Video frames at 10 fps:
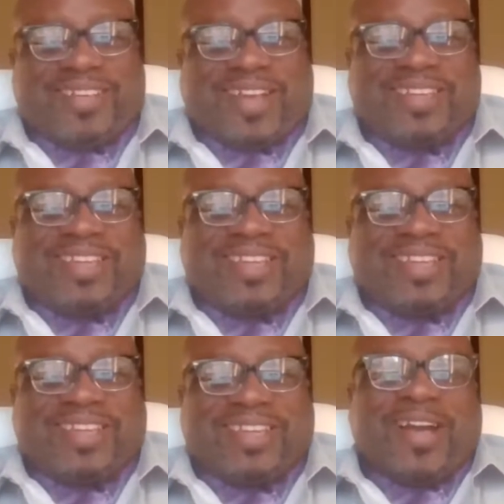How do
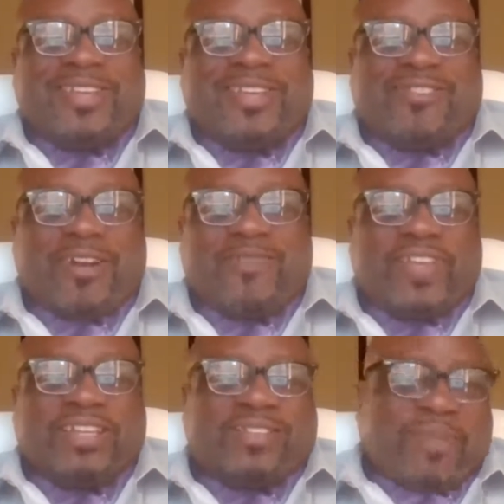you
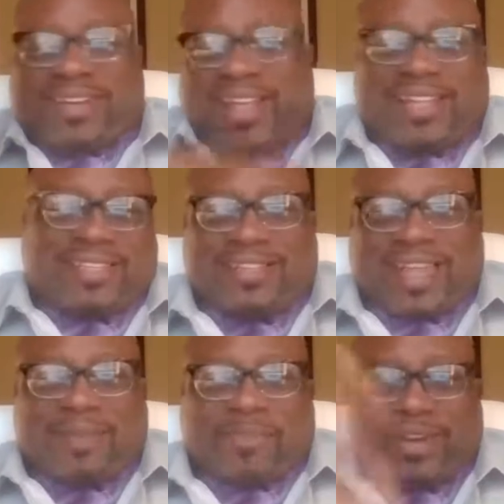drown fish? But that's a
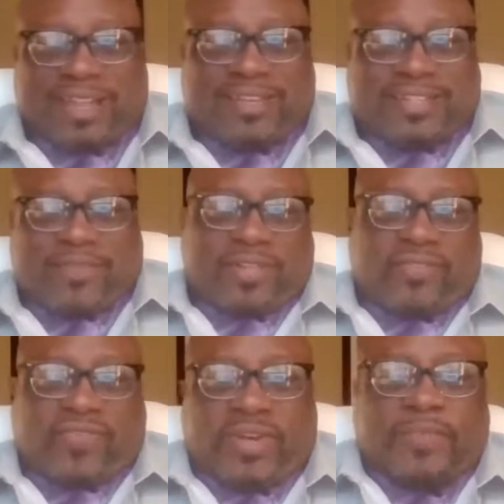sidebar. That's just
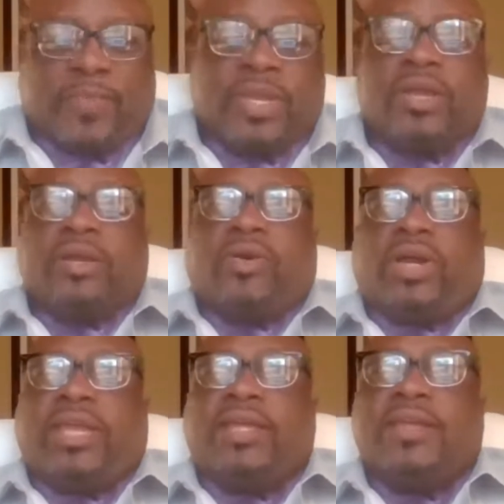having a little fun.
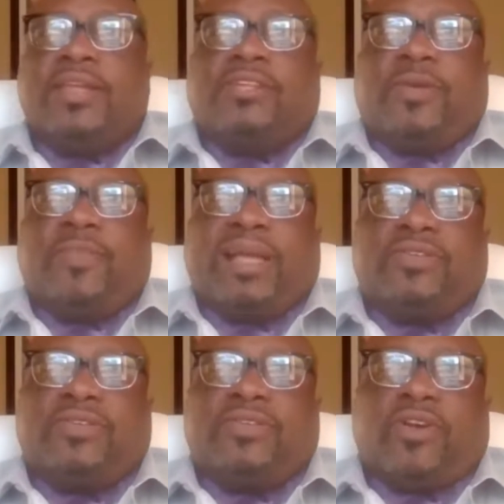Okay, so
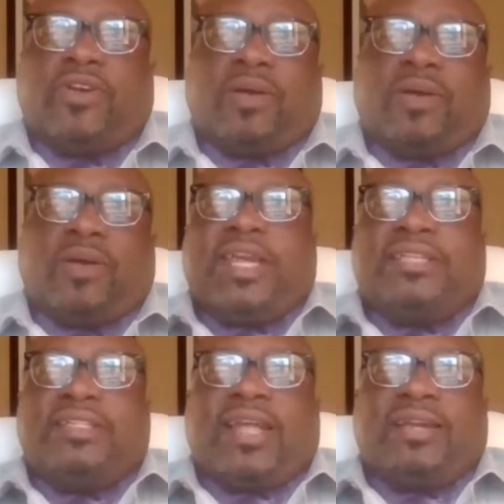back to Albany.
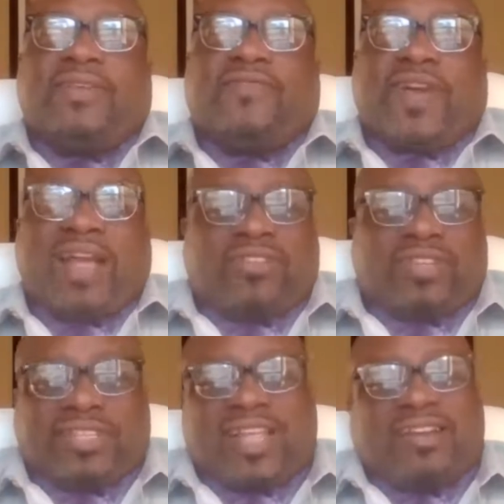The
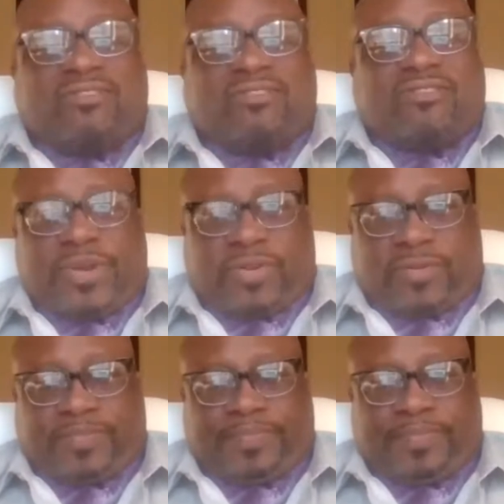virus is not
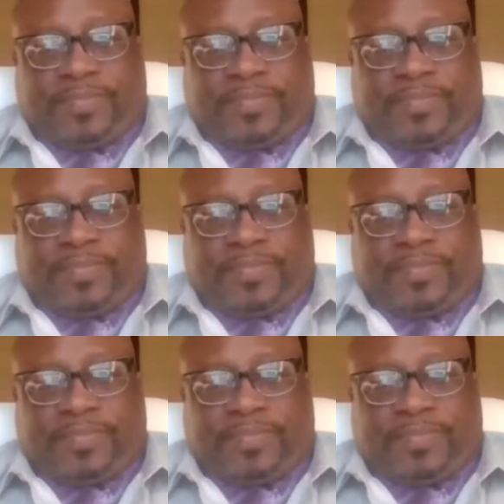criminal.